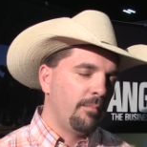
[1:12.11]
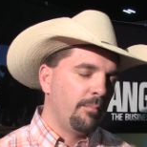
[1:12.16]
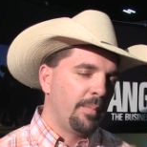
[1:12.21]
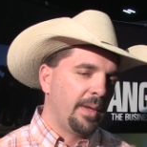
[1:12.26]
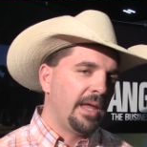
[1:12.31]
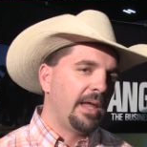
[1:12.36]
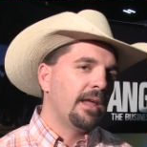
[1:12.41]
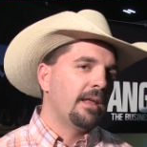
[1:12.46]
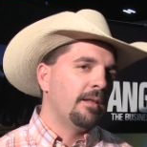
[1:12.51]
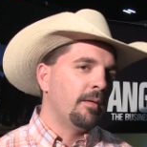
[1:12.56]

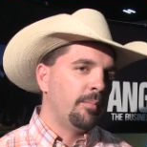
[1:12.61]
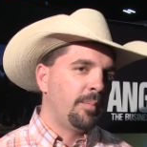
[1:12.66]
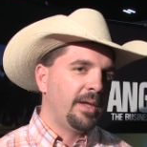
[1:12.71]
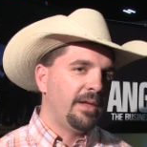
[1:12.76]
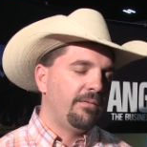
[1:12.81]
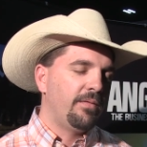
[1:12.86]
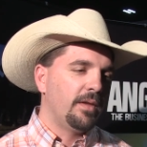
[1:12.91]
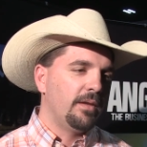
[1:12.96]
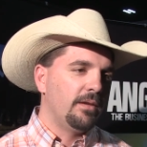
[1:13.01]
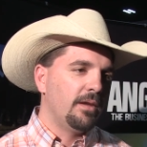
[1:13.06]
being in the
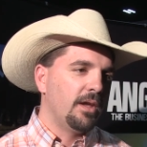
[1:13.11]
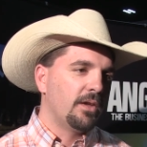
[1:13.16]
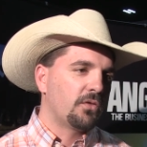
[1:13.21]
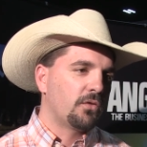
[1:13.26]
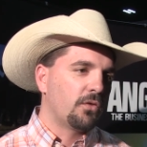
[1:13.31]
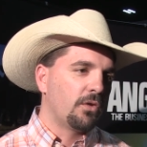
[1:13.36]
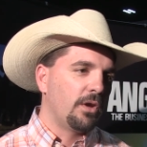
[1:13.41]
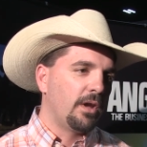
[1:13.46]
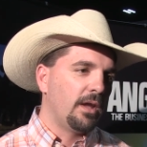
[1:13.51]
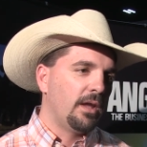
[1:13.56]
beef
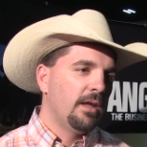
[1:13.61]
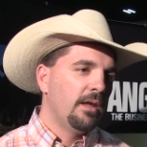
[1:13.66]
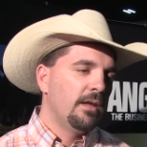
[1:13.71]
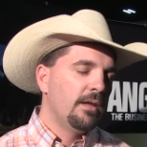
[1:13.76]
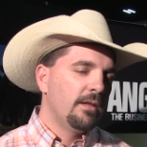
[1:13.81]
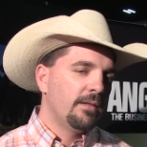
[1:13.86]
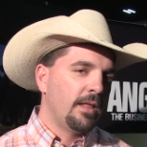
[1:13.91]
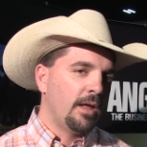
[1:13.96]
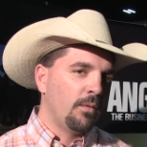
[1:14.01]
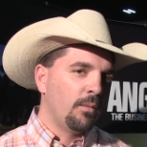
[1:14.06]
industry
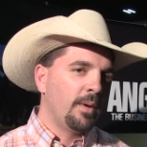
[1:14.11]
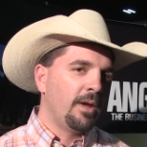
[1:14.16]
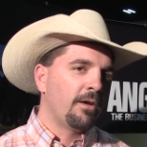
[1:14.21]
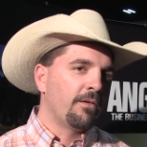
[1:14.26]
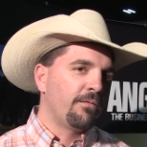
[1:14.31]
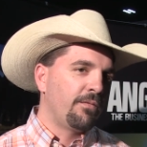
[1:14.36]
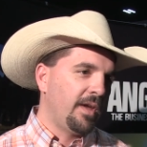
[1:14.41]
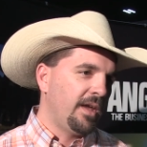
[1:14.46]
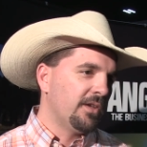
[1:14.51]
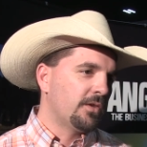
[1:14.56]
that we
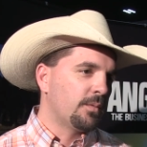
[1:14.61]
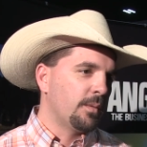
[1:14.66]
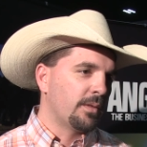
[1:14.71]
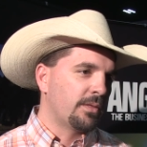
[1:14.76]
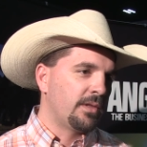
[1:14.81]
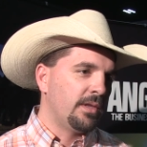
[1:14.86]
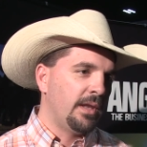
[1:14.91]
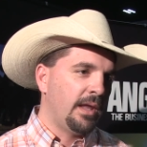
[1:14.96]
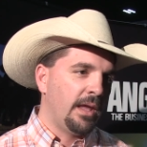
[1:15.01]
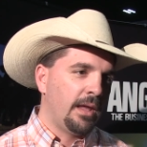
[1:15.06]
are faced
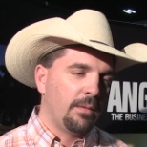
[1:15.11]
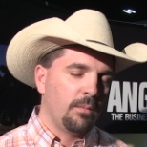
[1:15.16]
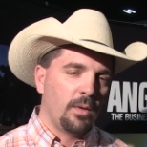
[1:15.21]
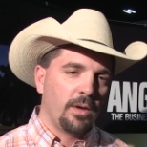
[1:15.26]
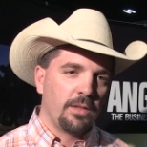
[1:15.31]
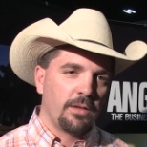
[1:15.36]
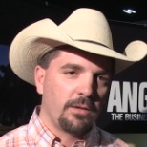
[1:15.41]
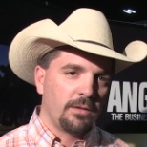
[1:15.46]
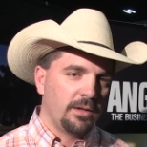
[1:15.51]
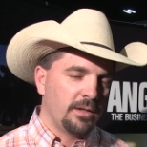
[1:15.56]
with today,
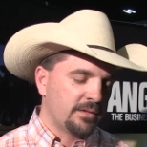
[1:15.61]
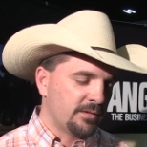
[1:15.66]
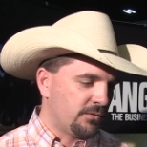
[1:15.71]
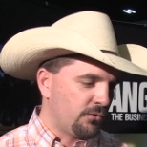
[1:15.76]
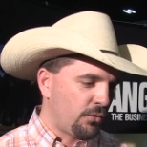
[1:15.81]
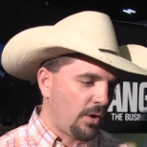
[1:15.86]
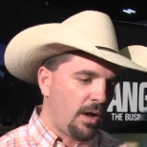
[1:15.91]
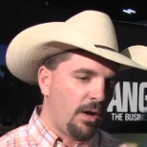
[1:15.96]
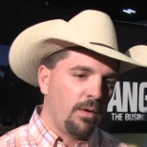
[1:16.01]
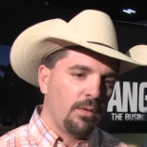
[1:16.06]
whether it's
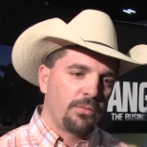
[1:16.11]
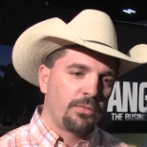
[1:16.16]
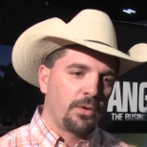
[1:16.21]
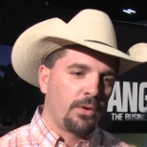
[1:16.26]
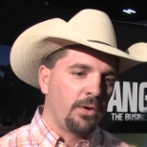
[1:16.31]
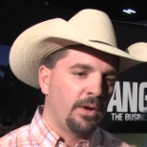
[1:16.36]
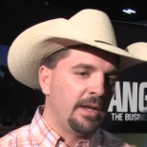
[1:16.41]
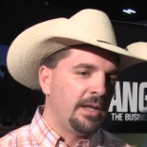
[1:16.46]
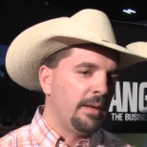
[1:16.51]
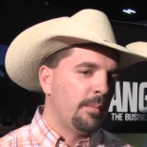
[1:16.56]
drought
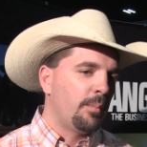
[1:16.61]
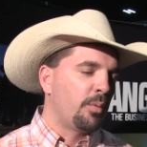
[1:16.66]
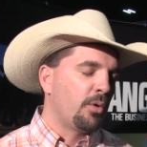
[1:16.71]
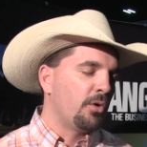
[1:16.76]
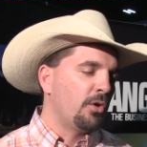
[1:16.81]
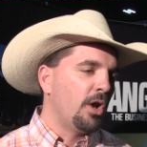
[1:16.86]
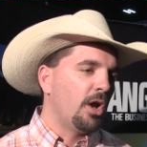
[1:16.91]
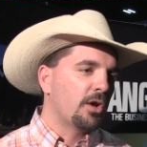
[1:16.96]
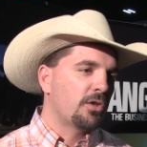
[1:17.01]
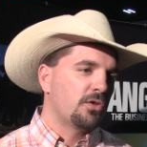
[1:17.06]
or any
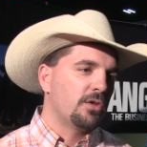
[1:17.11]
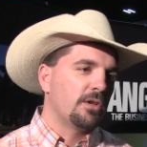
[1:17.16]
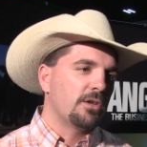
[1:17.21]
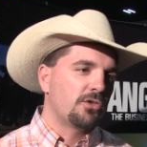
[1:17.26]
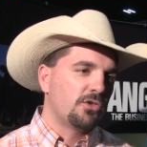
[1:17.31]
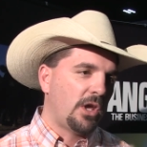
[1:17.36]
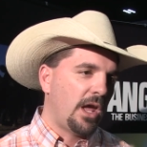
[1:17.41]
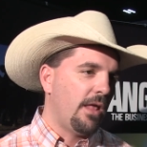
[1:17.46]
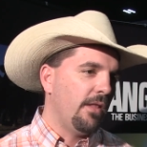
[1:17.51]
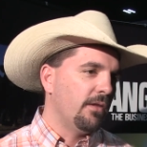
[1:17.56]

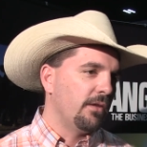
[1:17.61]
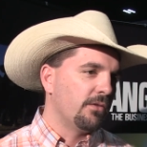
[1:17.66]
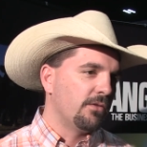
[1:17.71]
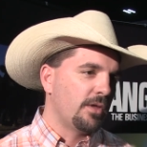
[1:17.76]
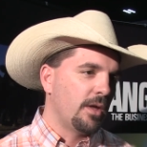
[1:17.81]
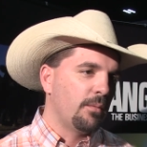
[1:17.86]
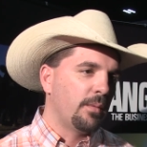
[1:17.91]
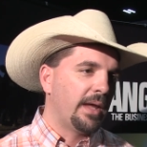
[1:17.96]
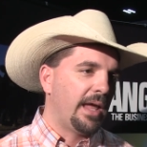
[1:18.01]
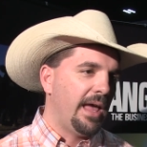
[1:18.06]
production challenge
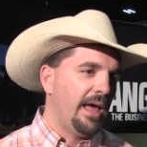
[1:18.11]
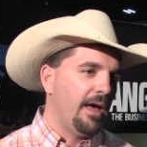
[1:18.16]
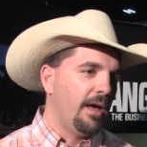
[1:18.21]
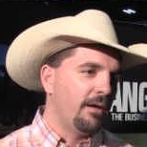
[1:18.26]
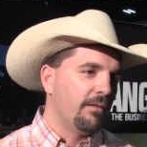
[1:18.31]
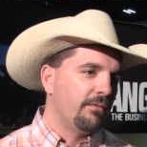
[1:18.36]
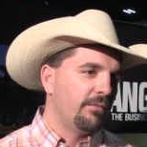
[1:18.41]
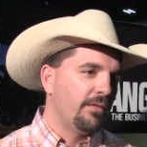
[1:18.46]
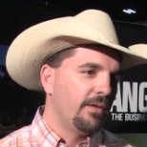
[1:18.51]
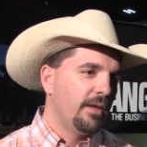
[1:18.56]
that we
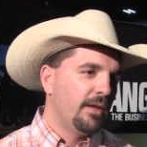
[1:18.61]
have,